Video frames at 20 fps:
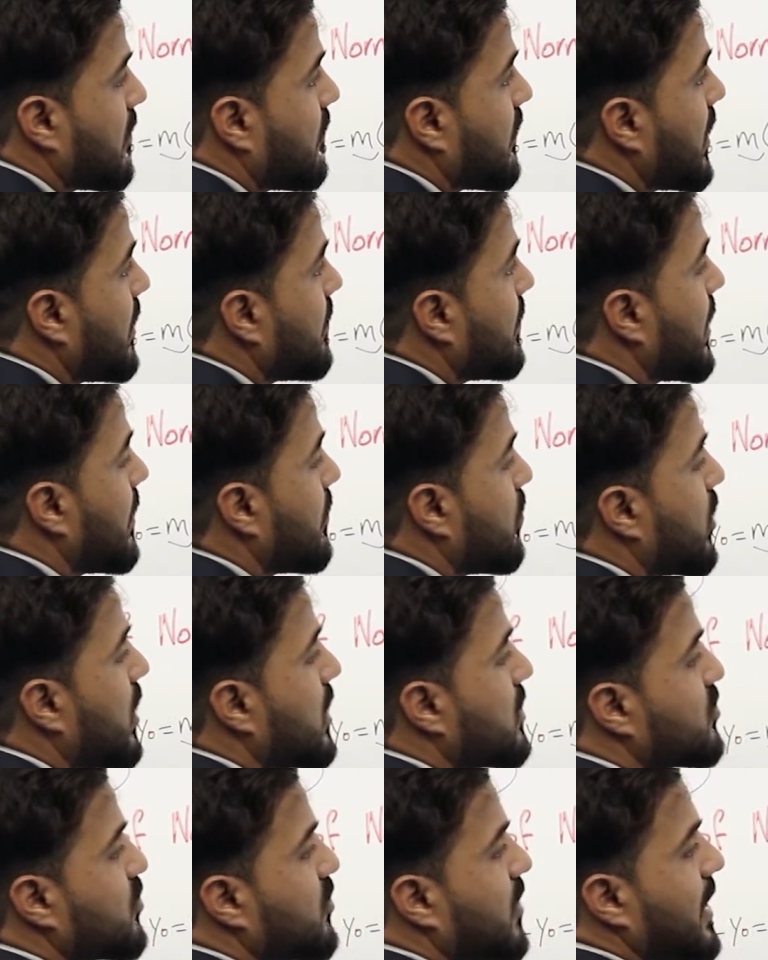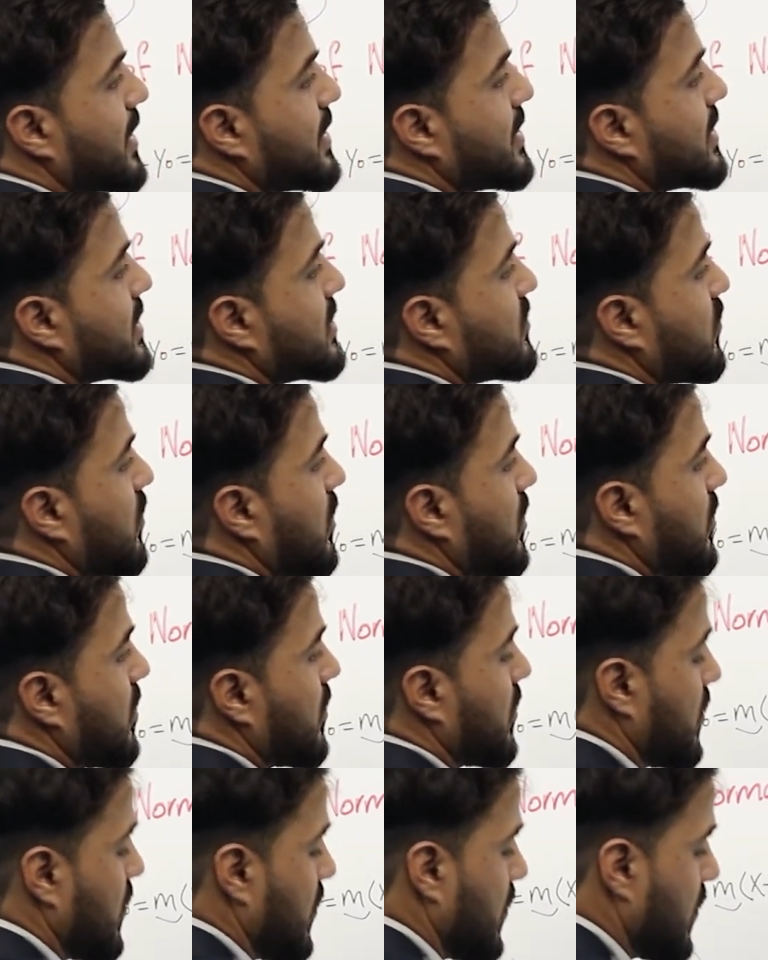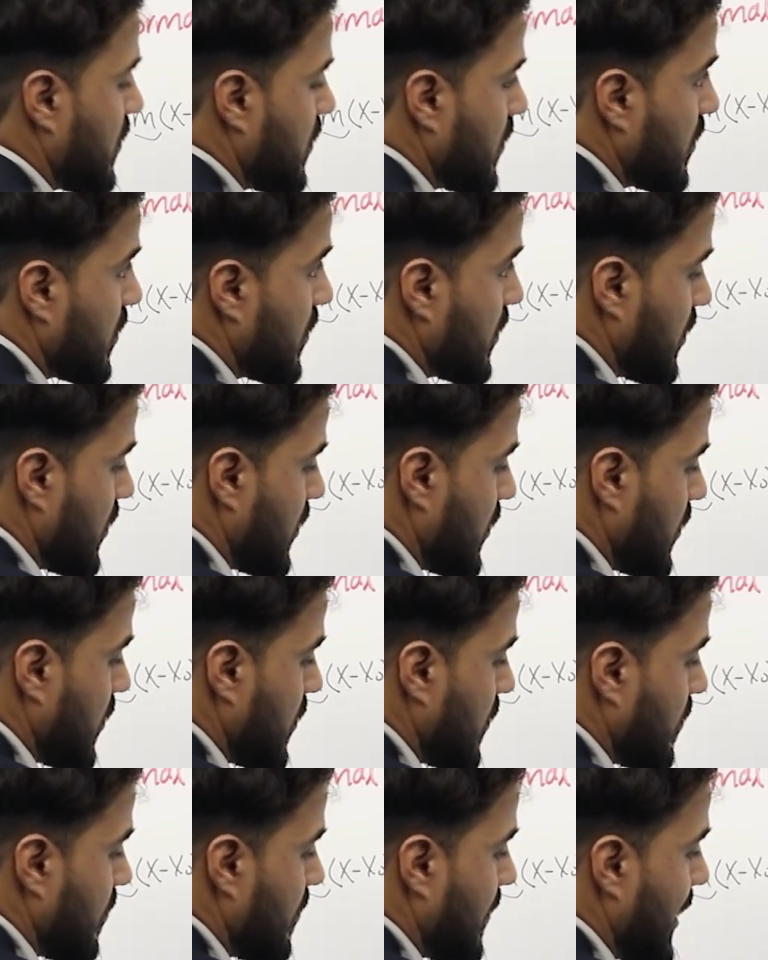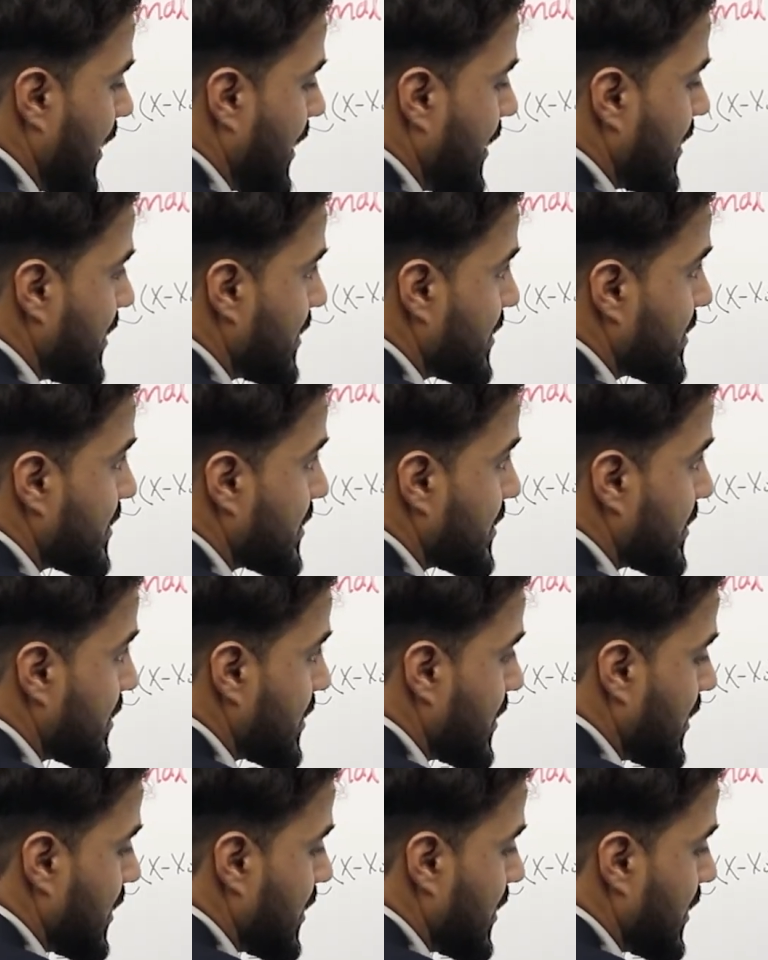of m, I am going to write this value, minus